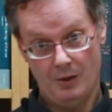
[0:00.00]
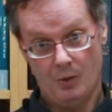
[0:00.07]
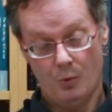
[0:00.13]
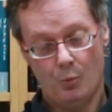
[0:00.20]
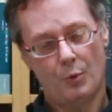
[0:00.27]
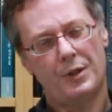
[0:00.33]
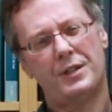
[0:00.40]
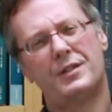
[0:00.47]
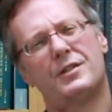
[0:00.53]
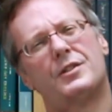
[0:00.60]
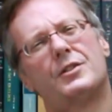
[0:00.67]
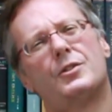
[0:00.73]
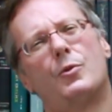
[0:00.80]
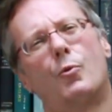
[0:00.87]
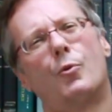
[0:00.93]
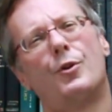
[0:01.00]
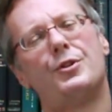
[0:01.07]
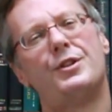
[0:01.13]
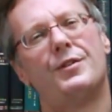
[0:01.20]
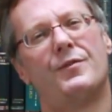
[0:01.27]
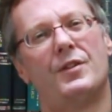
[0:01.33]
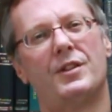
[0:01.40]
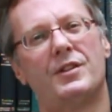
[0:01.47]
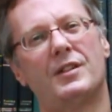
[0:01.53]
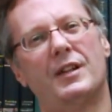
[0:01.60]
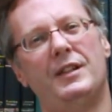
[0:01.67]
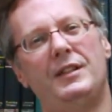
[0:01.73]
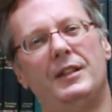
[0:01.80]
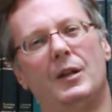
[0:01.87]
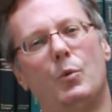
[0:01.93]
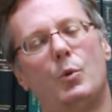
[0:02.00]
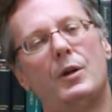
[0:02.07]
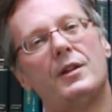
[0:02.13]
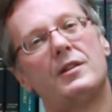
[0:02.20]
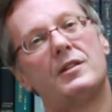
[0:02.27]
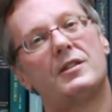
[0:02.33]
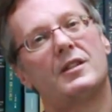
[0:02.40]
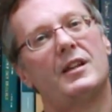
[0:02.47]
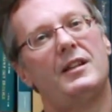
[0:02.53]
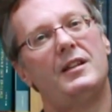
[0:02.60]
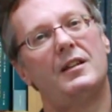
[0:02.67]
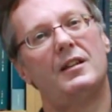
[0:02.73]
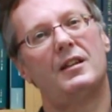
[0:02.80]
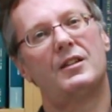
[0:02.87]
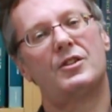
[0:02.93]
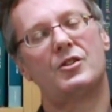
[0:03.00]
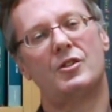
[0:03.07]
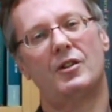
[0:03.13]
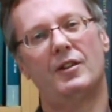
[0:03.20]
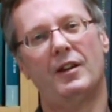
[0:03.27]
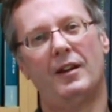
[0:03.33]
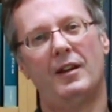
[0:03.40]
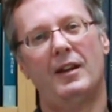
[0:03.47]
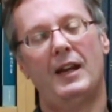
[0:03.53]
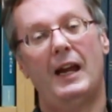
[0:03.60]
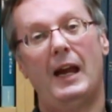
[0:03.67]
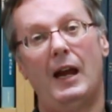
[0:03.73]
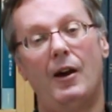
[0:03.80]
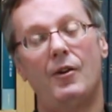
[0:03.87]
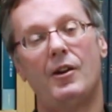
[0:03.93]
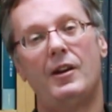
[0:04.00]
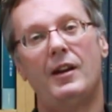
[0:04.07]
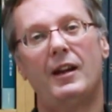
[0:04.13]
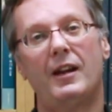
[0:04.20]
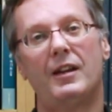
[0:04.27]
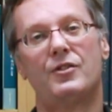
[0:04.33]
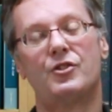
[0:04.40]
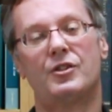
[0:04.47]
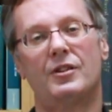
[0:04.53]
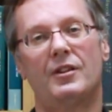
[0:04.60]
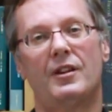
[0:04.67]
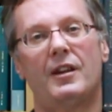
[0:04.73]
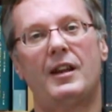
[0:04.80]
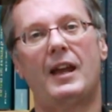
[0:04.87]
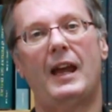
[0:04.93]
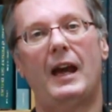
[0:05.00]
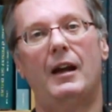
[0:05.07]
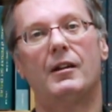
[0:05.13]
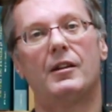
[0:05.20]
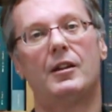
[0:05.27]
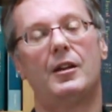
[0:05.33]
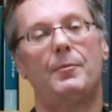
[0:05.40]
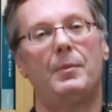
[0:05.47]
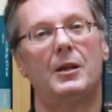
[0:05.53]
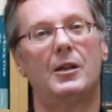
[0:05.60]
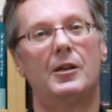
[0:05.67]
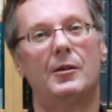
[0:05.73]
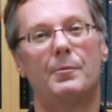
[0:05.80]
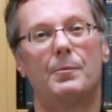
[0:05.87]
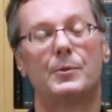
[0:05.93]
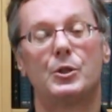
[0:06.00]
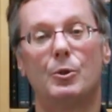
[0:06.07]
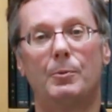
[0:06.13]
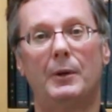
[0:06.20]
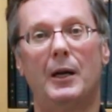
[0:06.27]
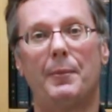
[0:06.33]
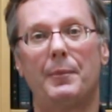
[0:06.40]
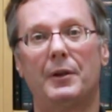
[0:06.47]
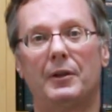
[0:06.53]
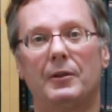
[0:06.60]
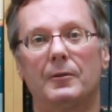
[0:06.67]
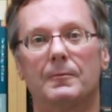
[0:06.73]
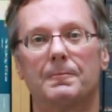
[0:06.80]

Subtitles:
What's the origin of this idea? Where did this idea get started? How did it get started? How did it become so popular?